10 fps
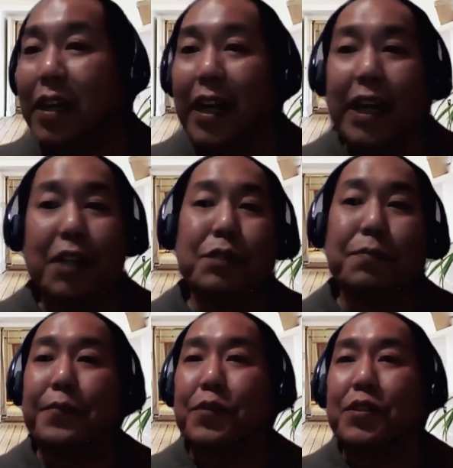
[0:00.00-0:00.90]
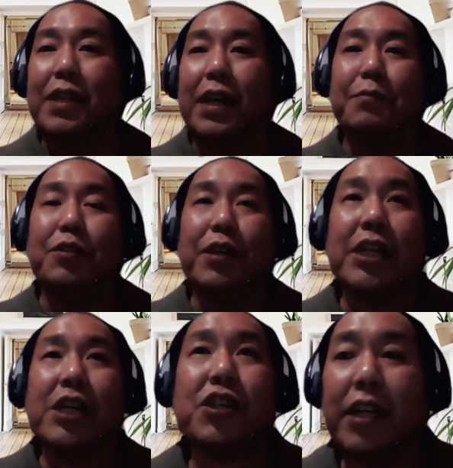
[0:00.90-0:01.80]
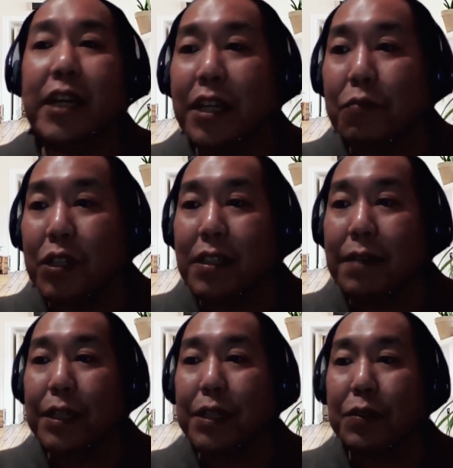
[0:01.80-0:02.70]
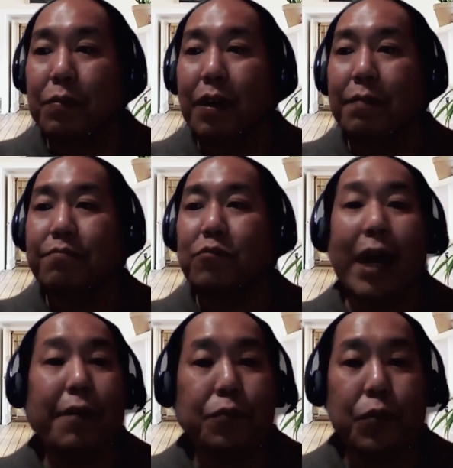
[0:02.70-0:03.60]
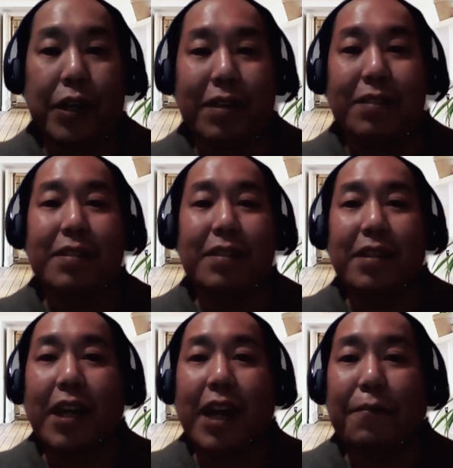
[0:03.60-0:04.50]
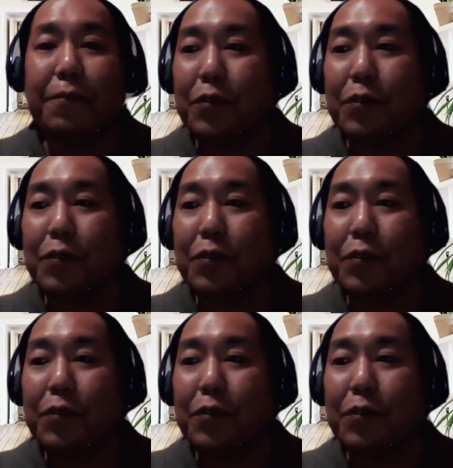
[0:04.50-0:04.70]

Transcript: it was my first time. So initially, it was simply to have work, have food